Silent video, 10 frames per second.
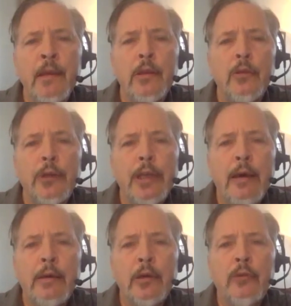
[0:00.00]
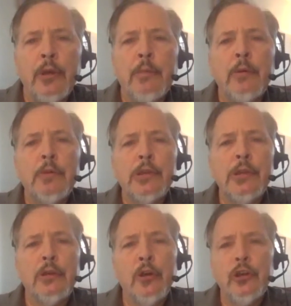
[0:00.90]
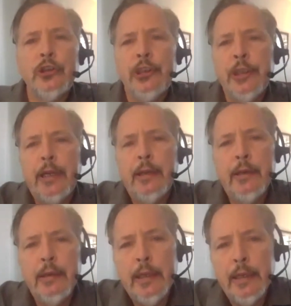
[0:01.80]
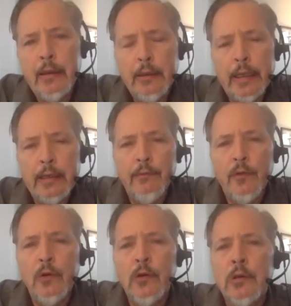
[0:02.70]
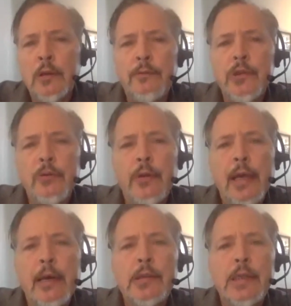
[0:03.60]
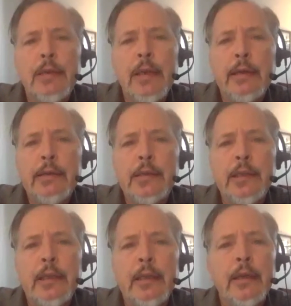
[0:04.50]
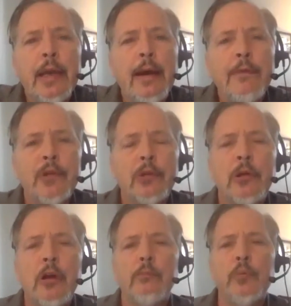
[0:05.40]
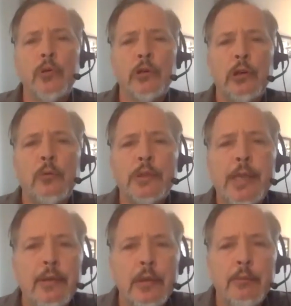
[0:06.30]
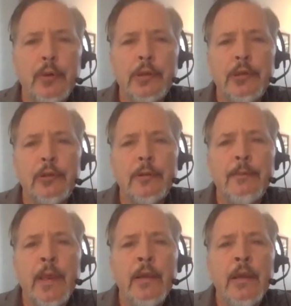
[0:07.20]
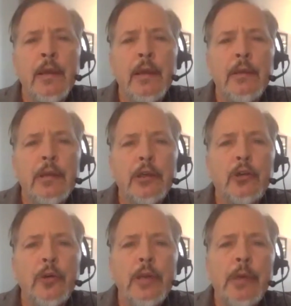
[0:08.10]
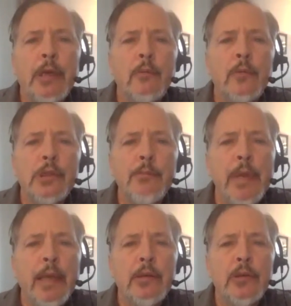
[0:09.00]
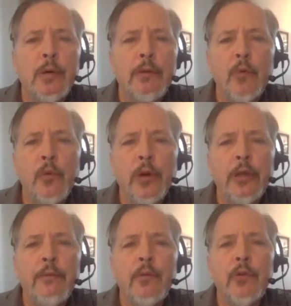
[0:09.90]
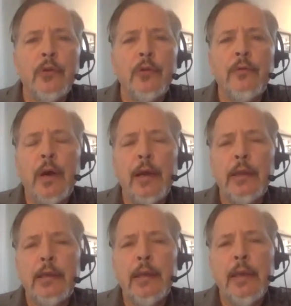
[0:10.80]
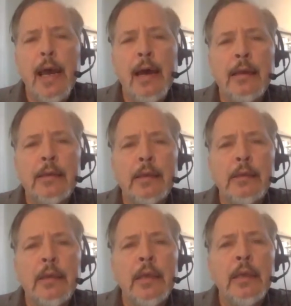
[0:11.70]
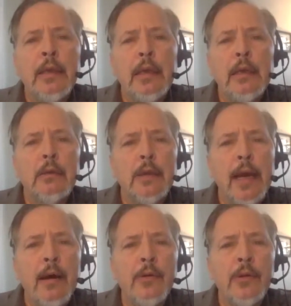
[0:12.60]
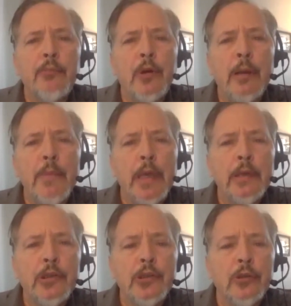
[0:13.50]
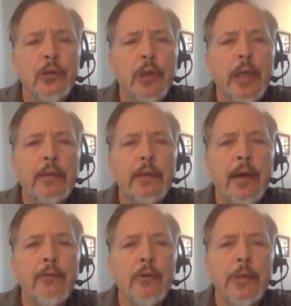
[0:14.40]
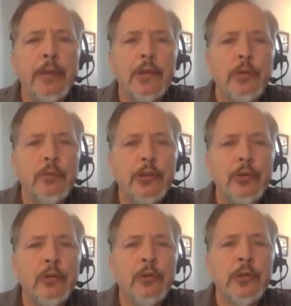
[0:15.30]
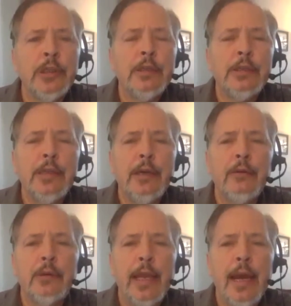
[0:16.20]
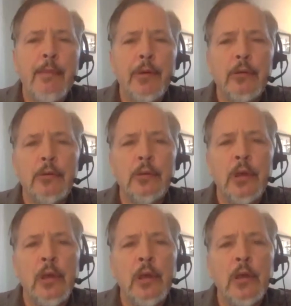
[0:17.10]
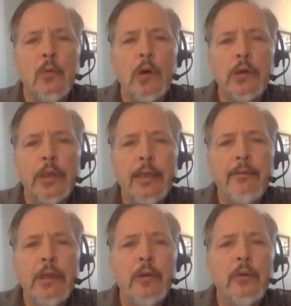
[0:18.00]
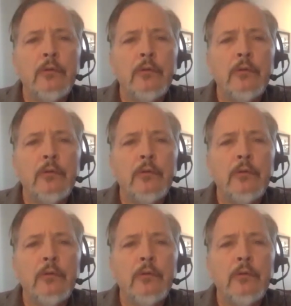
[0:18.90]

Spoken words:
The Riyadh Agreement was negotiated in the late fall of 2019, after our book was at the printer. The agreement was meant to avoid further fighting in Aden and allow the prime minister and government to return to the southern capital while giving